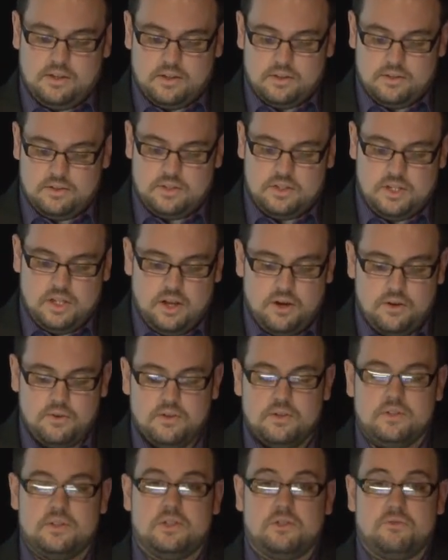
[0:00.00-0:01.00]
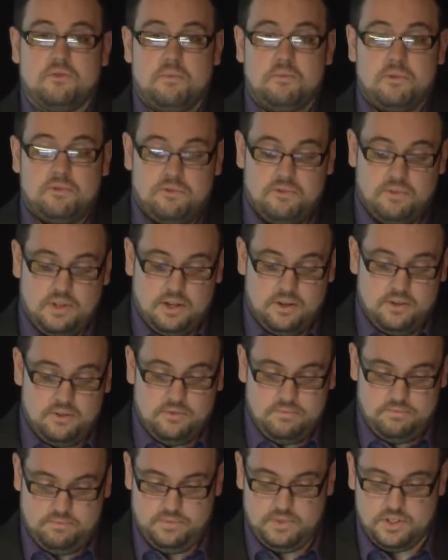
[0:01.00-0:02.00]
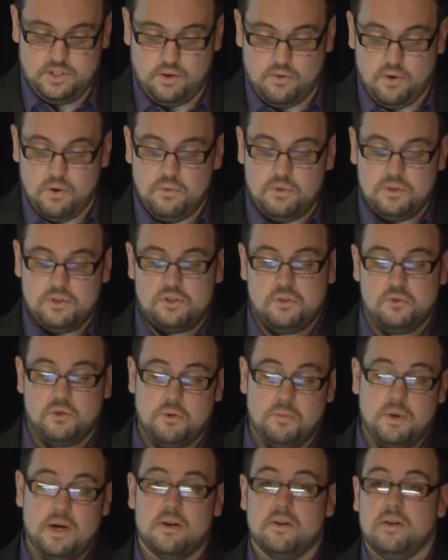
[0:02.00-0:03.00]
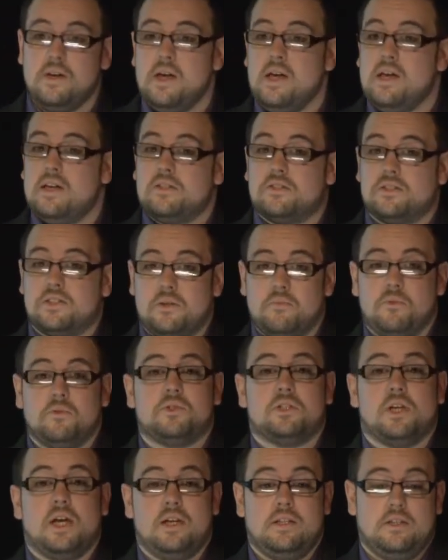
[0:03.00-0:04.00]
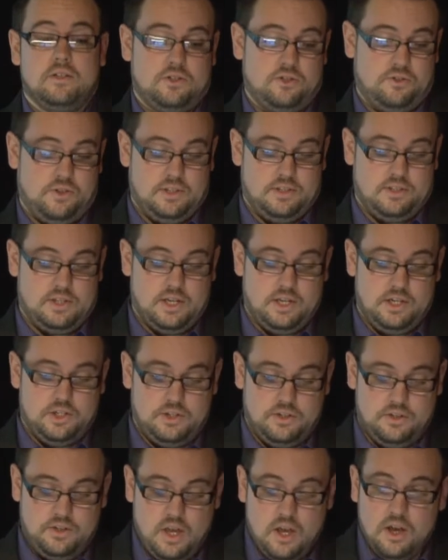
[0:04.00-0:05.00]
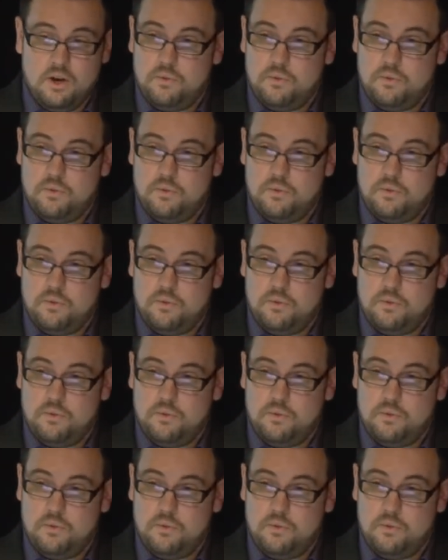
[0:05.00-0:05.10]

slow and disrupt the flow. So I want to talk about simultaneous translation,